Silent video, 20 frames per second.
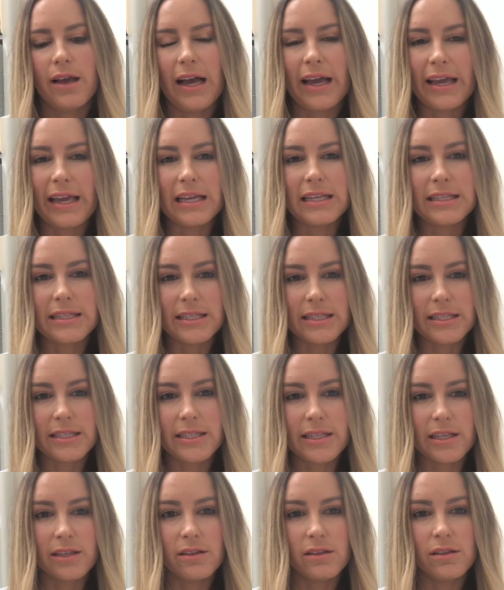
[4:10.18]
I guess, the
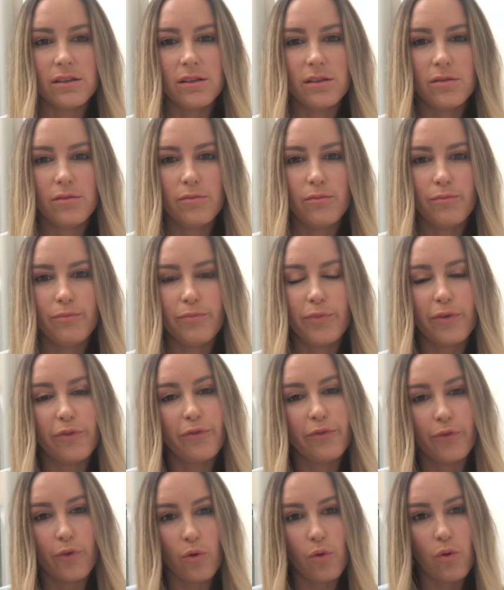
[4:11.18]
skill
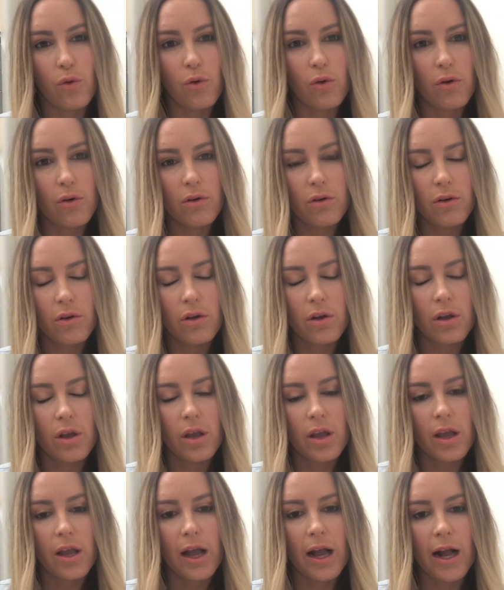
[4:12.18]
before
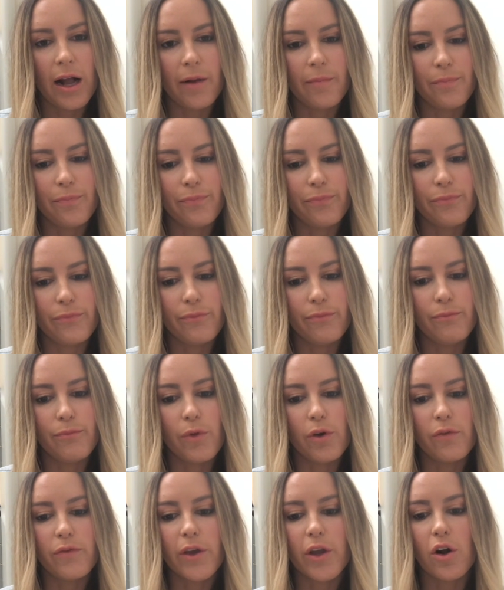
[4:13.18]
um,
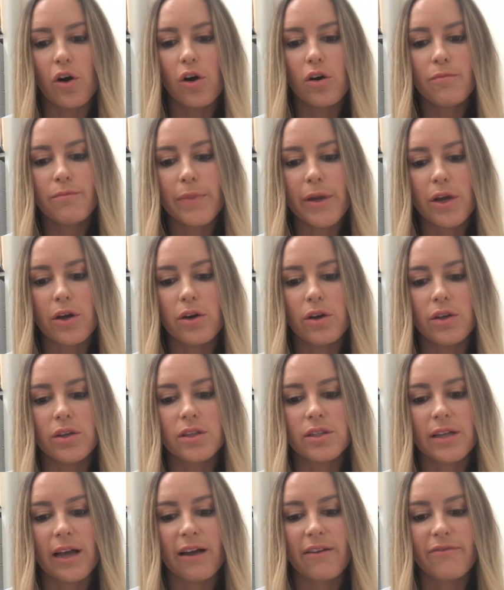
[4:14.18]
moving on
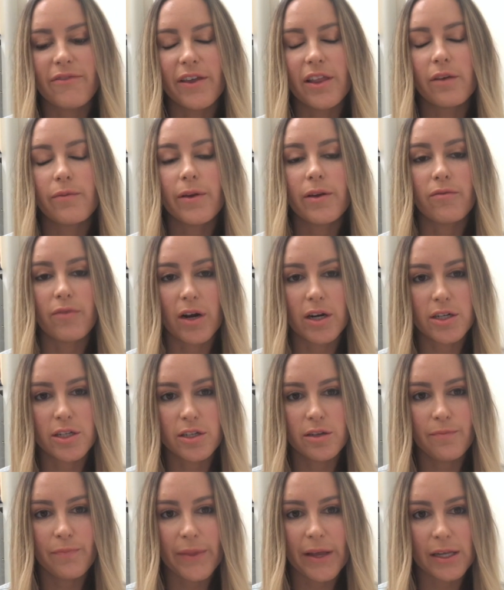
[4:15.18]
because I feel if we rush
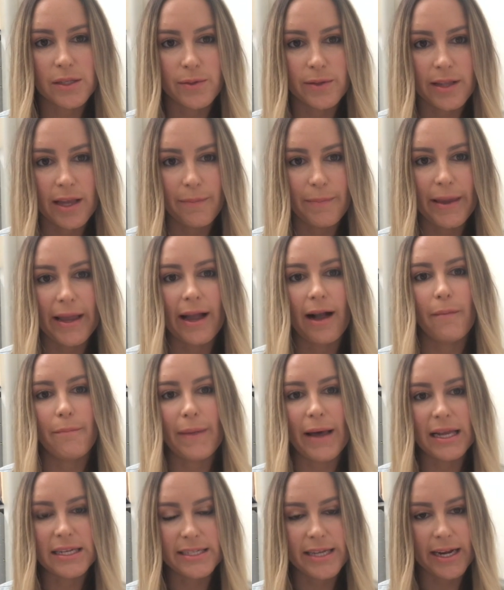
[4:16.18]
them, that's when they pick up
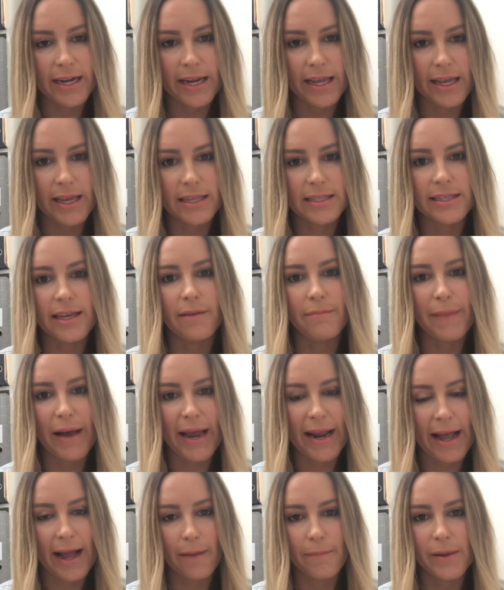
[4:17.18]
bad techniques and
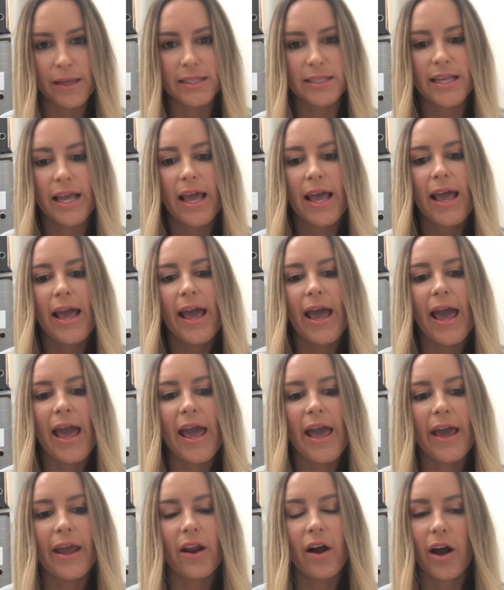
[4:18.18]
bad habits.
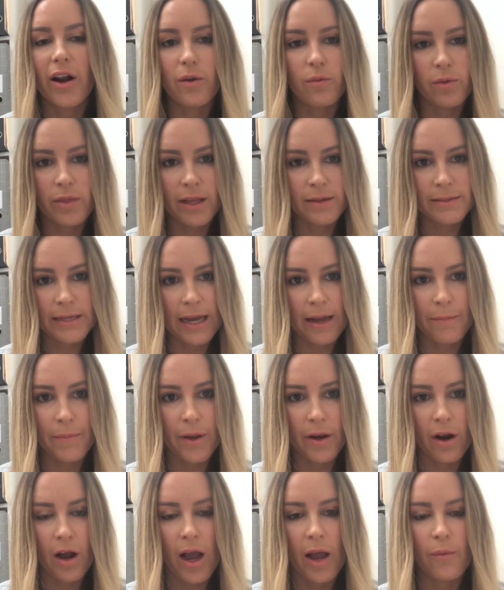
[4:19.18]
And I don't want that to
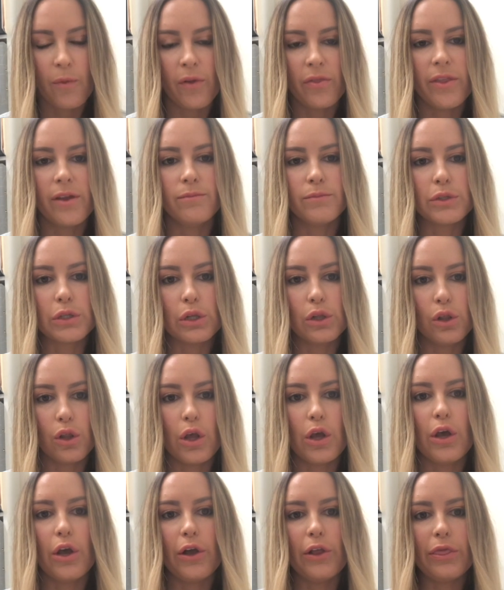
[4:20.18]
happen. I want them to
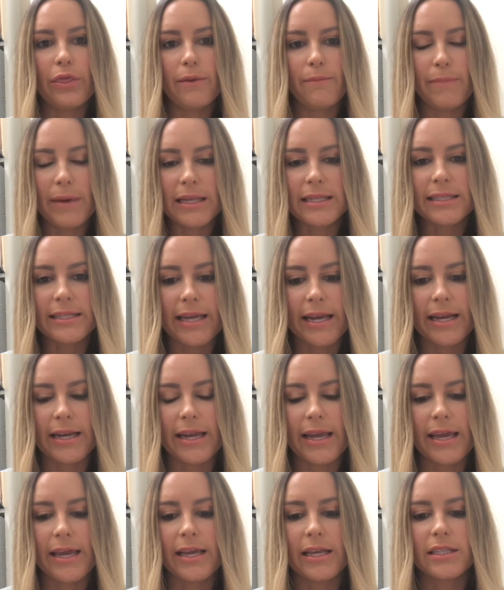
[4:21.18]
learn the best
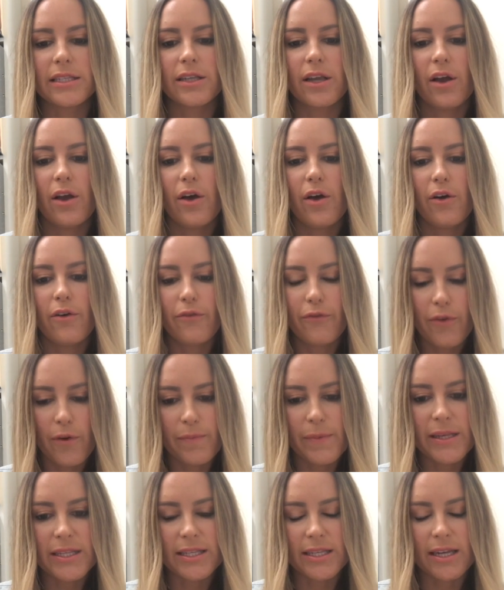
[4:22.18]
techniques
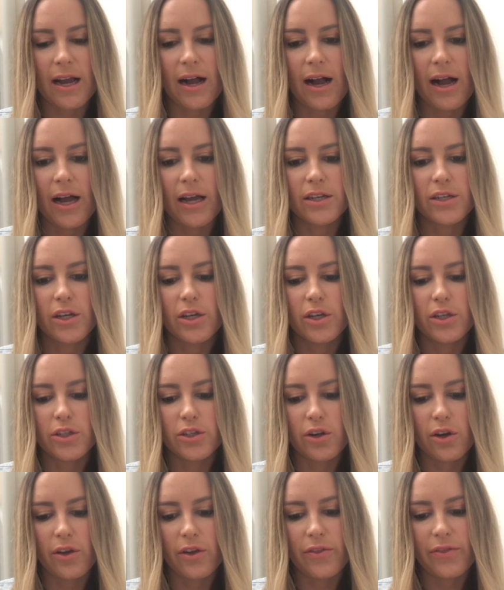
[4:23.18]
from the start
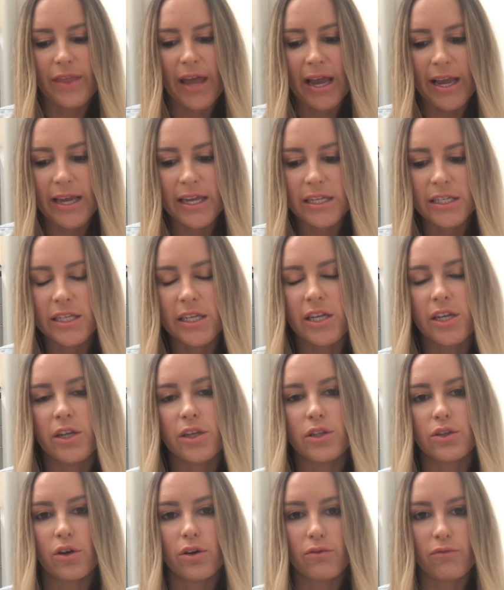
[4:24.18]
so that
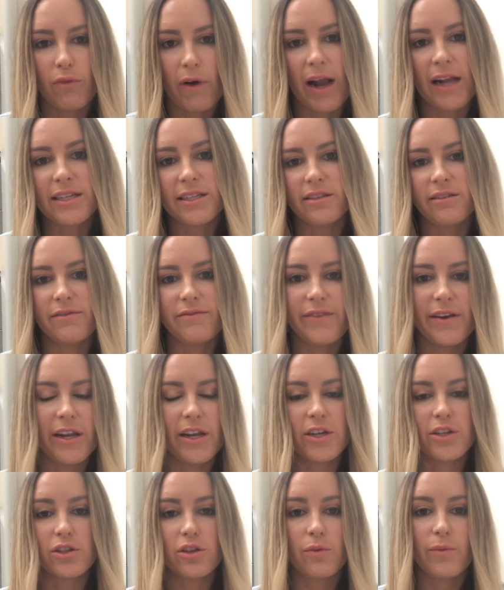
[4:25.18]
continues on right to the
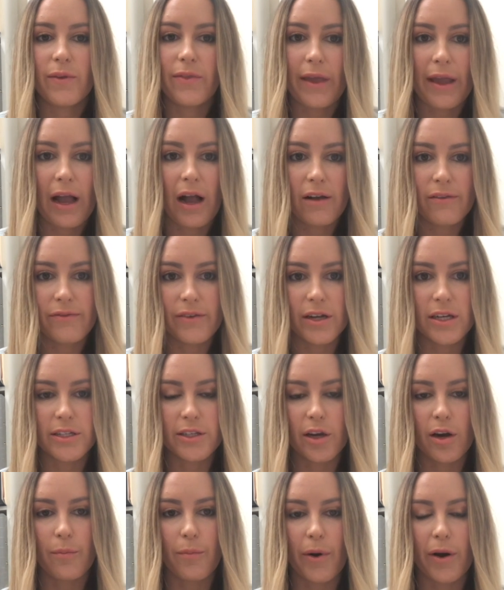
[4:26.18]
finish. So when they are finished
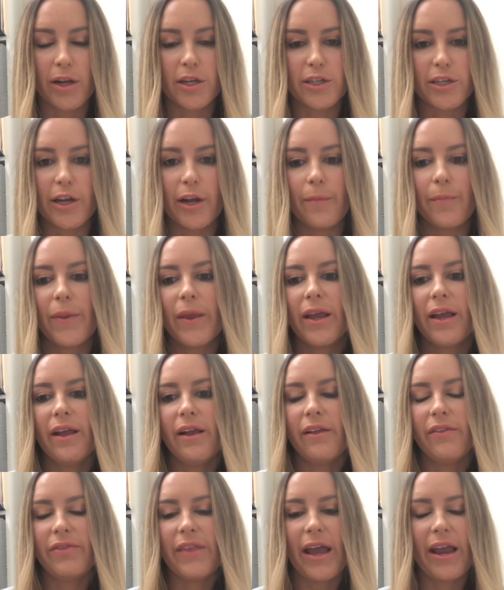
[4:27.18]
their apprenticeship,
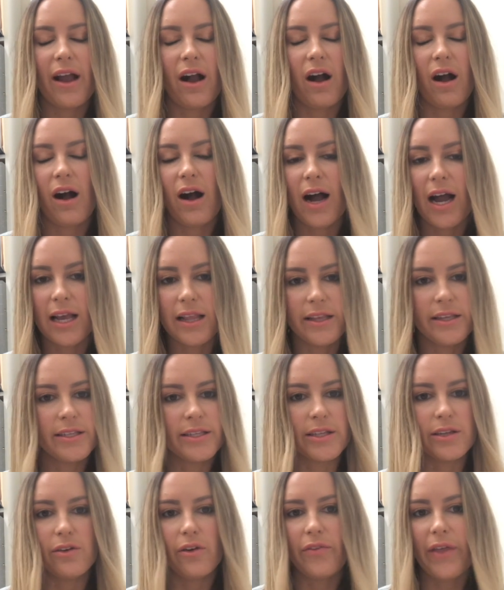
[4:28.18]
they are highly
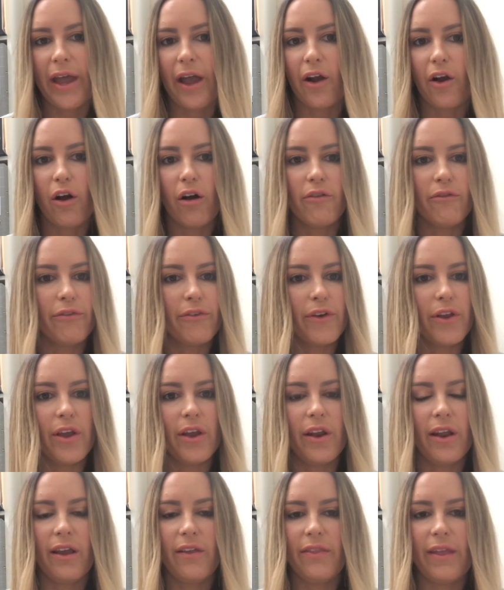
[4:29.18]
skilled, they are
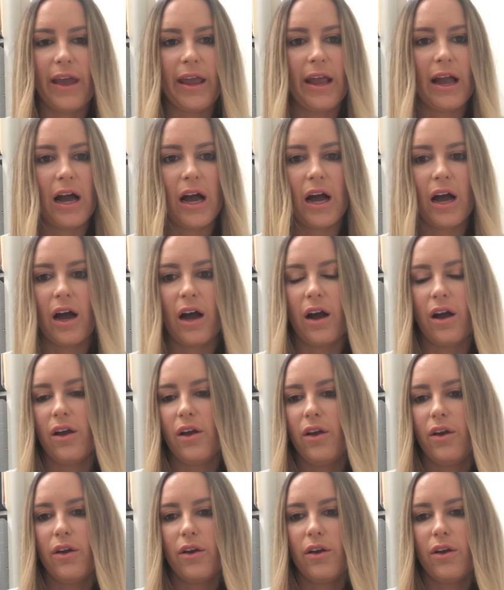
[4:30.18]
confident, and they are